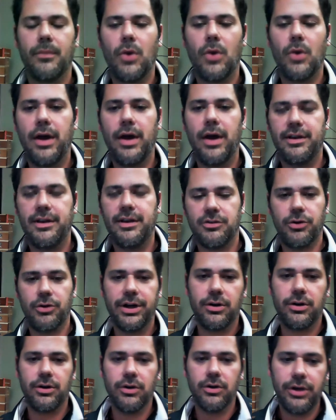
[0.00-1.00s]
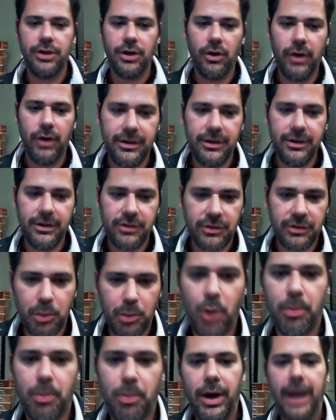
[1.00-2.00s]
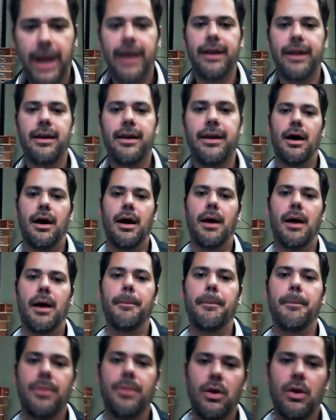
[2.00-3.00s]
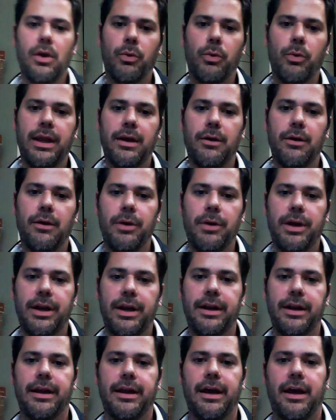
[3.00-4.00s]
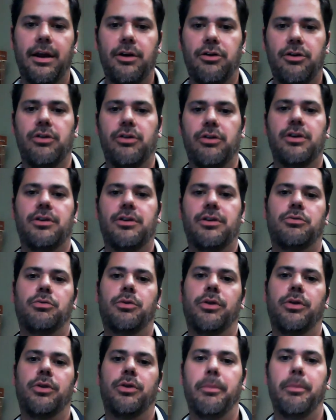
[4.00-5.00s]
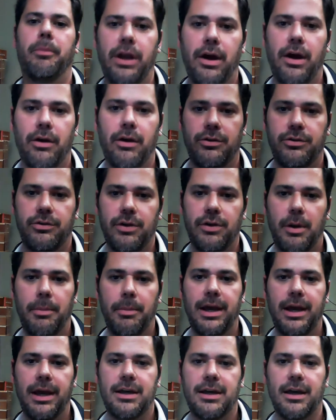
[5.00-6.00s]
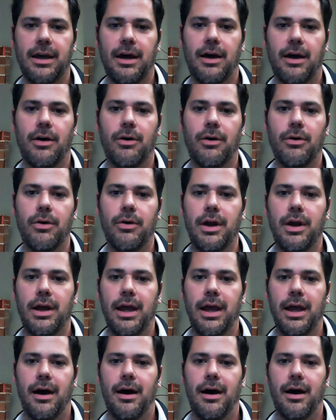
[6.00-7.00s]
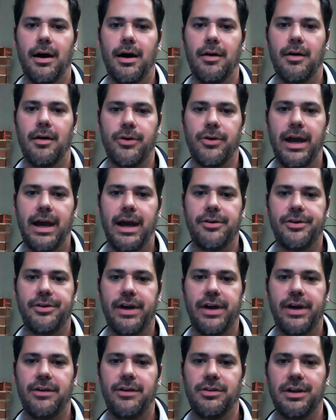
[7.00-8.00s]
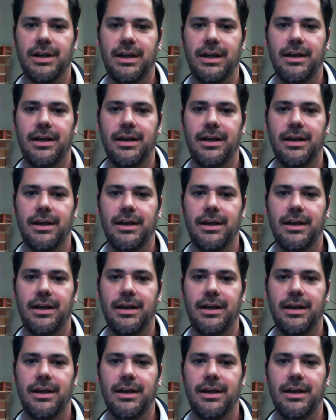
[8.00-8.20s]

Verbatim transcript: No, I think it's critical. You know, as a small brand, um, you know, we we didn't enter this with a million dollars in our bank account uh, for advertising